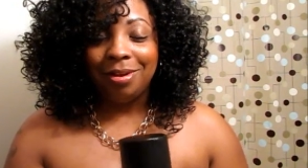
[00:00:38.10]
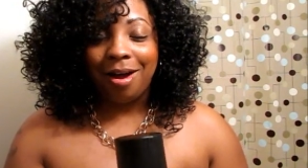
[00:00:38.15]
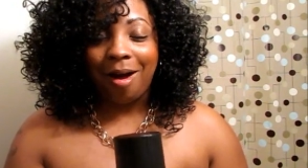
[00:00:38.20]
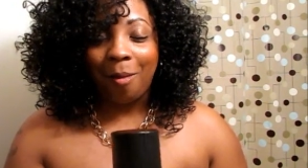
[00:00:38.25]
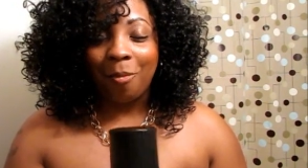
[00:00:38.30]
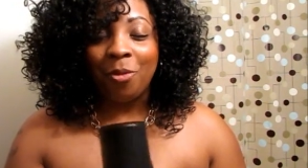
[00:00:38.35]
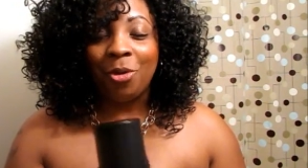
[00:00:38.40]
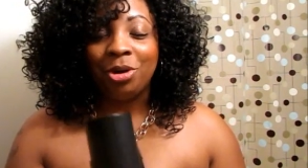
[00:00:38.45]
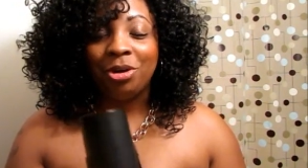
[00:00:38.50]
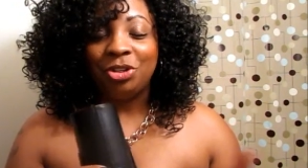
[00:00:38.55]

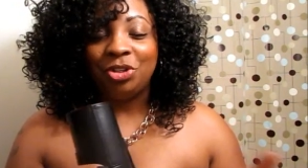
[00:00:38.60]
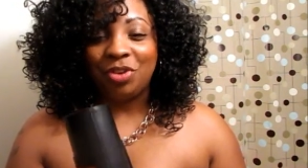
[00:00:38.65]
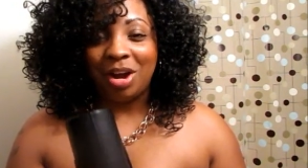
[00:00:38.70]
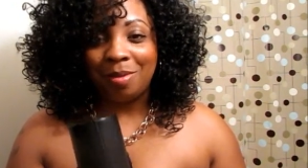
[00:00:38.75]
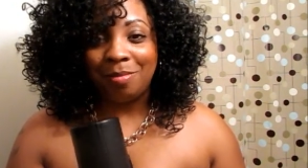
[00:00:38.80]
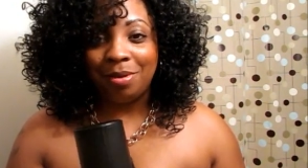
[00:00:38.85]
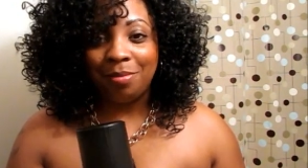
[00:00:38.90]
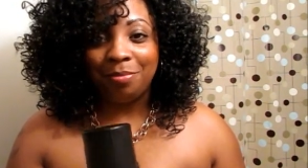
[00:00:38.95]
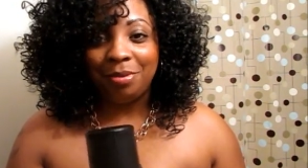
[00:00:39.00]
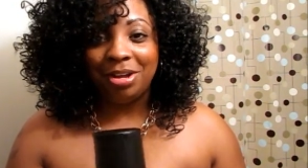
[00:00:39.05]
I'm going to try
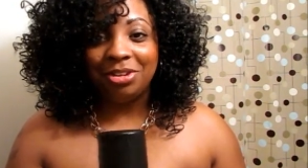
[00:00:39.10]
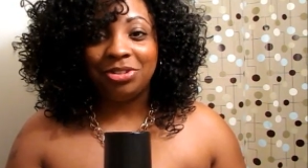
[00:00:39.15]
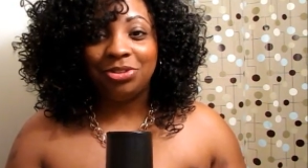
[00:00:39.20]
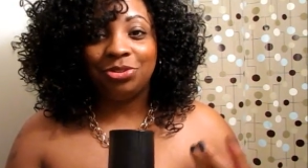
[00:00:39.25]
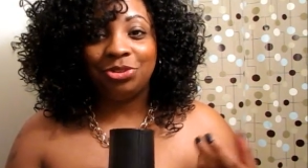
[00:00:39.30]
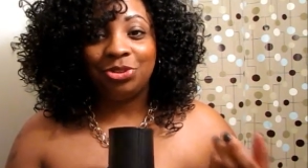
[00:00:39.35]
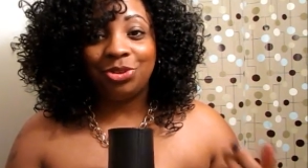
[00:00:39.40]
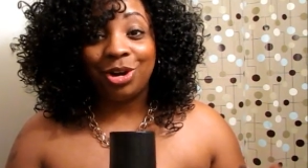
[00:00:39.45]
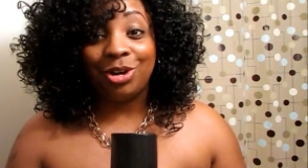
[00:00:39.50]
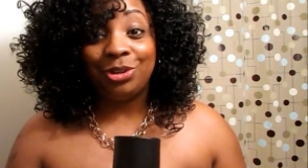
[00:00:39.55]
my best
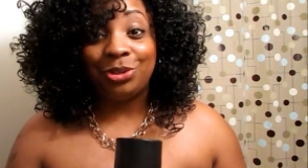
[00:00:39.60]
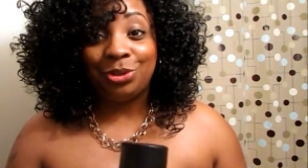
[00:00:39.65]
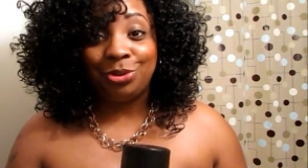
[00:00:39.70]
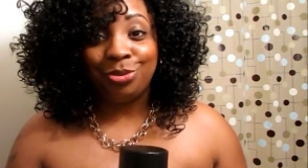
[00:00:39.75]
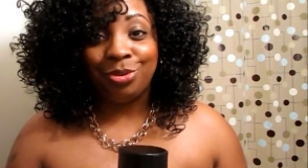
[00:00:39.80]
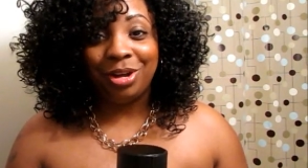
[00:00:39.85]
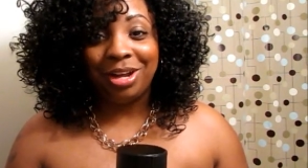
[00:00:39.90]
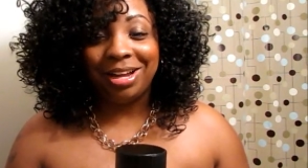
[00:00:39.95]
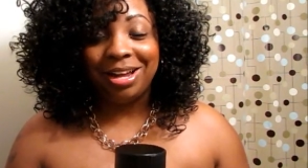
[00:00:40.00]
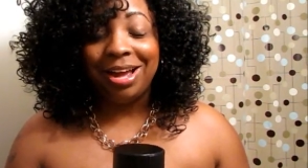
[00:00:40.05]
to start
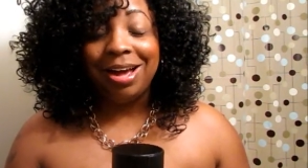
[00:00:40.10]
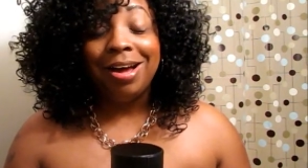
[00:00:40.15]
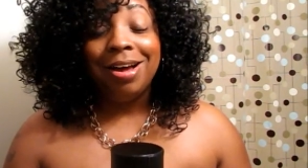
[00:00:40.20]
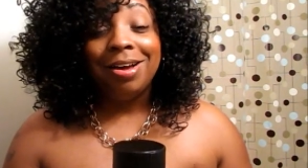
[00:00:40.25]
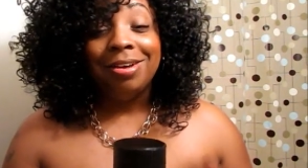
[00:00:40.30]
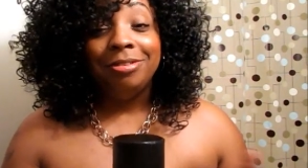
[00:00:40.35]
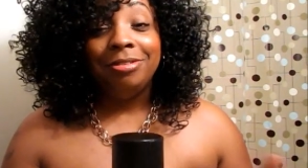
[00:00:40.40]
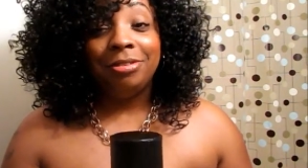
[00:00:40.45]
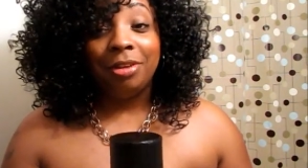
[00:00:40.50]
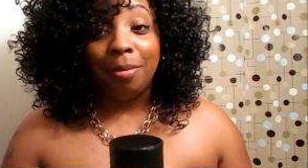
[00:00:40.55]
doing
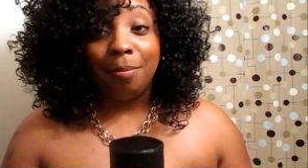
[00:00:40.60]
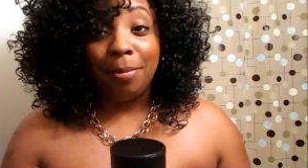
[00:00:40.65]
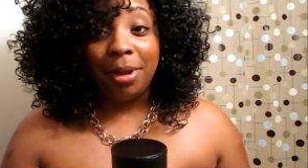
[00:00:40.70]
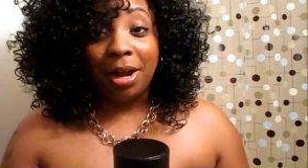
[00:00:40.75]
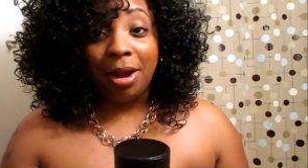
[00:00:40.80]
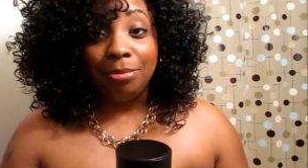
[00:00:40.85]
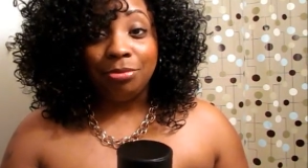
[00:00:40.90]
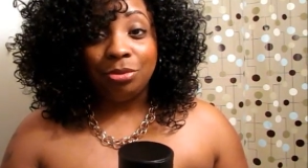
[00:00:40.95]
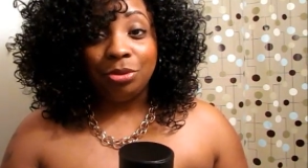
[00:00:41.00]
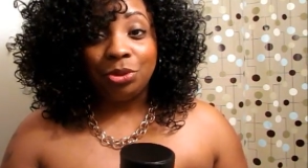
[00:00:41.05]
some
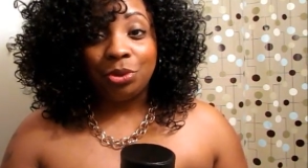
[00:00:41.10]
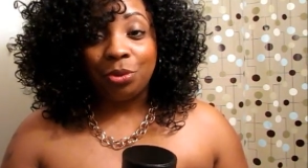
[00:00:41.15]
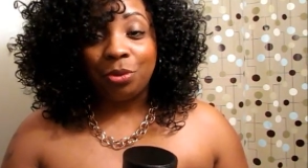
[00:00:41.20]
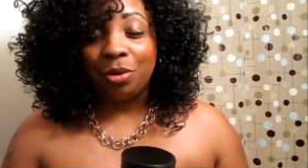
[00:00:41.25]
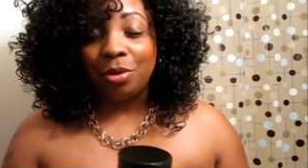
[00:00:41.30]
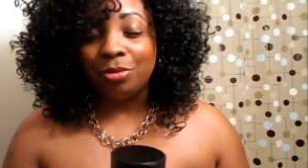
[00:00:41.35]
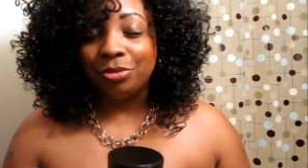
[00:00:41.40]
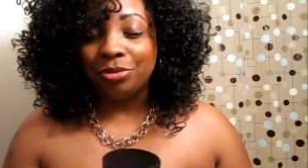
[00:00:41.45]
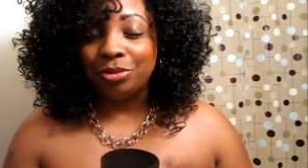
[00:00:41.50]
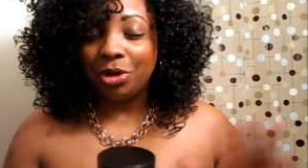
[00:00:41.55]
makeup tutorials.